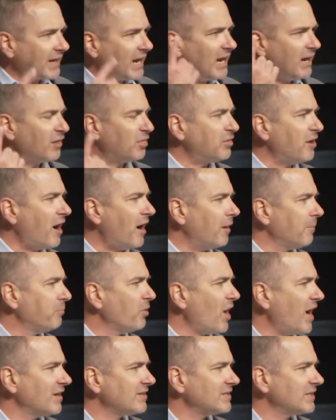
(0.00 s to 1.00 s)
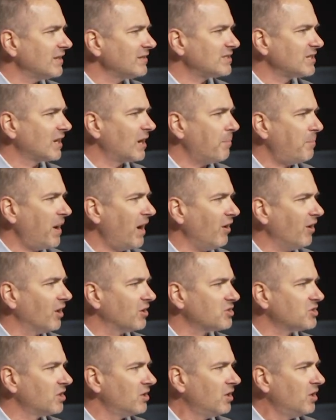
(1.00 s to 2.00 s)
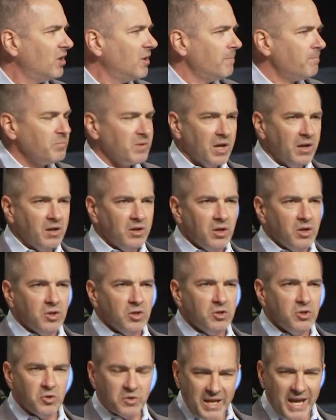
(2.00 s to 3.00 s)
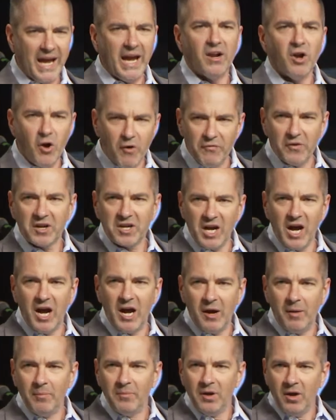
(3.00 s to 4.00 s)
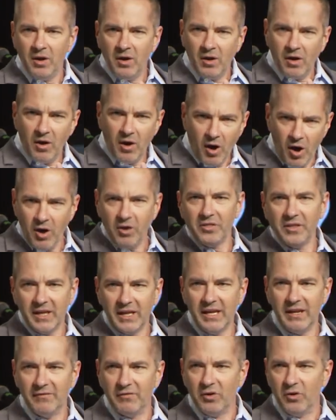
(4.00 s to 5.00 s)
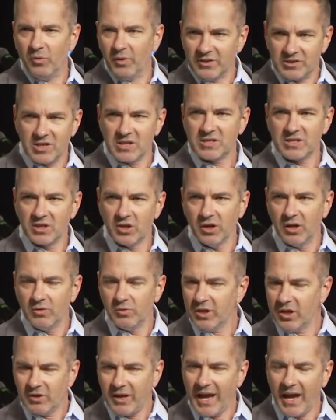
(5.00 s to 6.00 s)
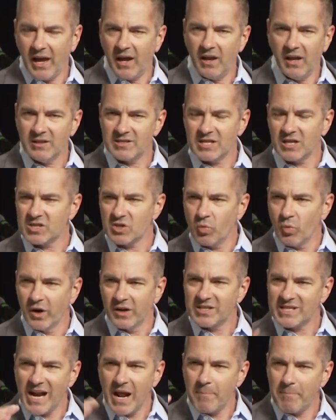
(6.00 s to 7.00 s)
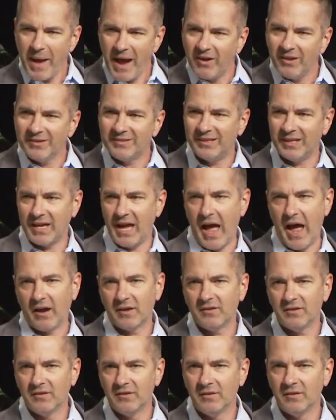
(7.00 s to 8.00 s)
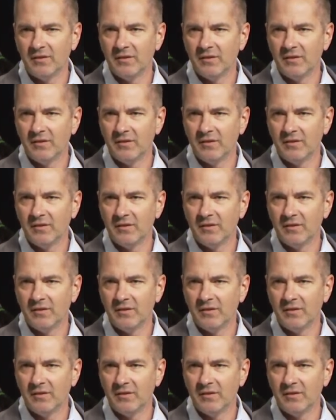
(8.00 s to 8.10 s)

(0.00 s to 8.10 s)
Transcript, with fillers: kind of thought process, you're going to perish. You can't overcome all the evil with just good. You can't, it doesn't work. It's not a balancing act.